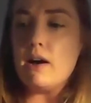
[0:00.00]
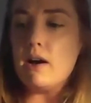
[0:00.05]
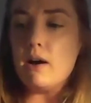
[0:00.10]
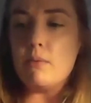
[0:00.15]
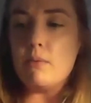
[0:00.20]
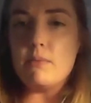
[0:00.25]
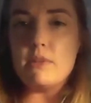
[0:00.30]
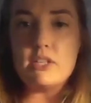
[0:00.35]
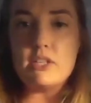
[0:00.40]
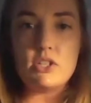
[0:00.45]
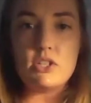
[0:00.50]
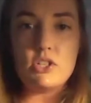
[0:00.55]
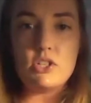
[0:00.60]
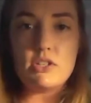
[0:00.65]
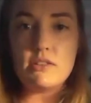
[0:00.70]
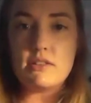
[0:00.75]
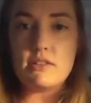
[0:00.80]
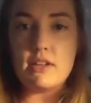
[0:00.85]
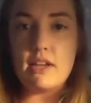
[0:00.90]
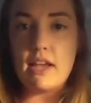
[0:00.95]
This is
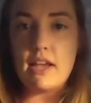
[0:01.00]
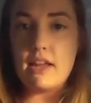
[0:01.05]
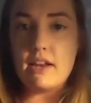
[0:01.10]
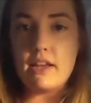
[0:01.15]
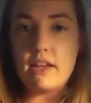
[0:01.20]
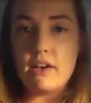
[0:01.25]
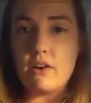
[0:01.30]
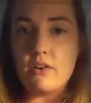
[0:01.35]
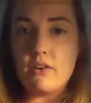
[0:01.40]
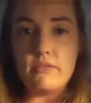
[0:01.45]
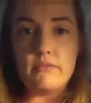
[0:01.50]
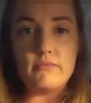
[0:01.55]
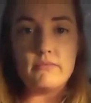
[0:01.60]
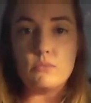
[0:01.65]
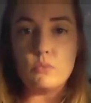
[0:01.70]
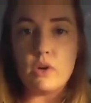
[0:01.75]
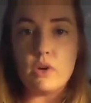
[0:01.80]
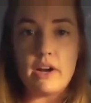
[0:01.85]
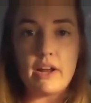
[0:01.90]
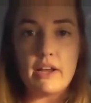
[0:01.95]
just a handheld
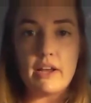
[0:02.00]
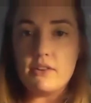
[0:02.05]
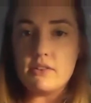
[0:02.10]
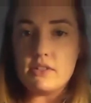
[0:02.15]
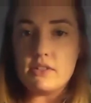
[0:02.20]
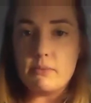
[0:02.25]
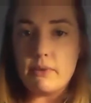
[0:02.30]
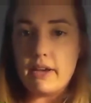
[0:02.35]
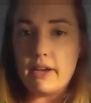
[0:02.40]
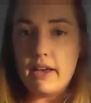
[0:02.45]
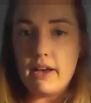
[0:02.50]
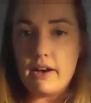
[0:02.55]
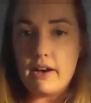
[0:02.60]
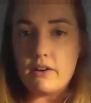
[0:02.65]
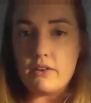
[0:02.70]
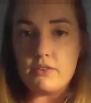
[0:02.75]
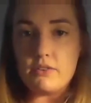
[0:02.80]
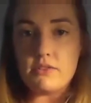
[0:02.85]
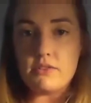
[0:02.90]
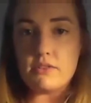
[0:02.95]
one I use at my
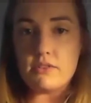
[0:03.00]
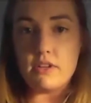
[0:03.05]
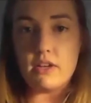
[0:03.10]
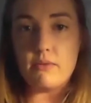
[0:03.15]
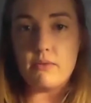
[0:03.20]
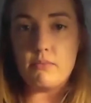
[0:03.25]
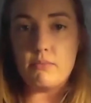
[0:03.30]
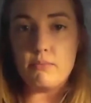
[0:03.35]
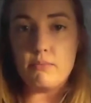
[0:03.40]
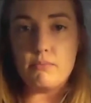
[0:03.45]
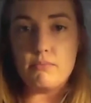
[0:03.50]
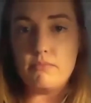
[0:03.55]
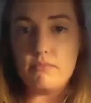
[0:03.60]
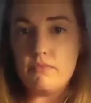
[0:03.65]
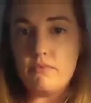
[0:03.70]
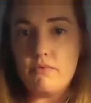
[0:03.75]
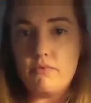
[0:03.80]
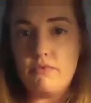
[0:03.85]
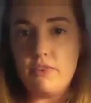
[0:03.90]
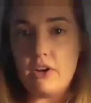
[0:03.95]
house.
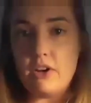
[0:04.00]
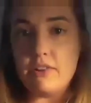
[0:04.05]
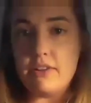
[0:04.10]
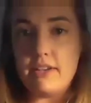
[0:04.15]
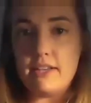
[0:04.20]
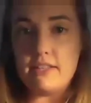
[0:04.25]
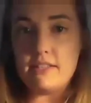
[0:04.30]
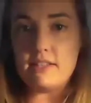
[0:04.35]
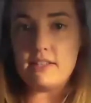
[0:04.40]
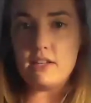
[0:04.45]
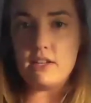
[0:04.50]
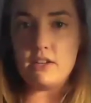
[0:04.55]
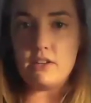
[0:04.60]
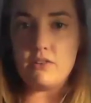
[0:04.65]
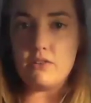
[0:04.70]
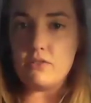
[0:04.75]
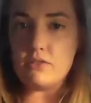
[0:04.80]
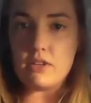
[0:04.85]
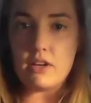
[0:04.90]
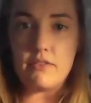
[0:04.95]
Fairly easy to
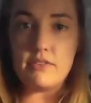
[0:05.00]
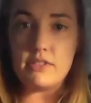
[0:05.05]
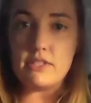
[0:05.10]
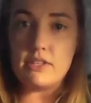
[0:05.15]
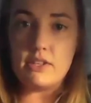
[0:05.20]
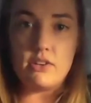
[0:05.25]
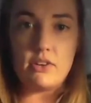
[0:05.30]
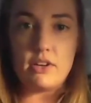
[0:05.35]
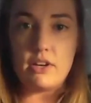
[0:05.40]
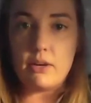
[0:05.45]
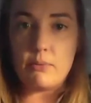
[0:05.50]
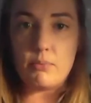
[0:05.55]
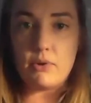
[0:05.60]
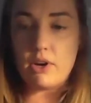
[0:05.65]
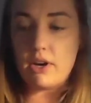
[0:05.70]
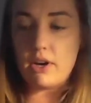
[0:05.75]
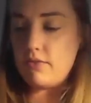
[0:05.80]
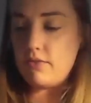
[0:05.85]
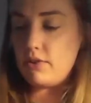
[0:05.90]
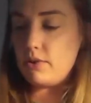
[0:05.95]
use. Obviously you can
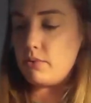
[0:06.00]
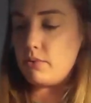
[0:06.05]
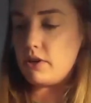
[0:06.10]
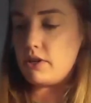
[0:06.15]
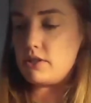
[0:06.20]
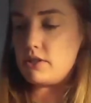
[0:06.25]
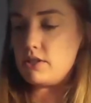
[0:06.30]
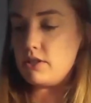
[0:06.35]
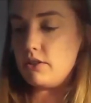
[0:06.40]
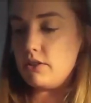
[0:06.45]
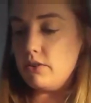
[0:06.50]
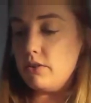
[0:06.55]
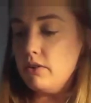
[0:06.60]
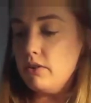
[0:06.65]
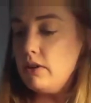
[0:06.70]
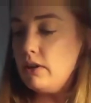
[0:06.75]
upgrade if you want to.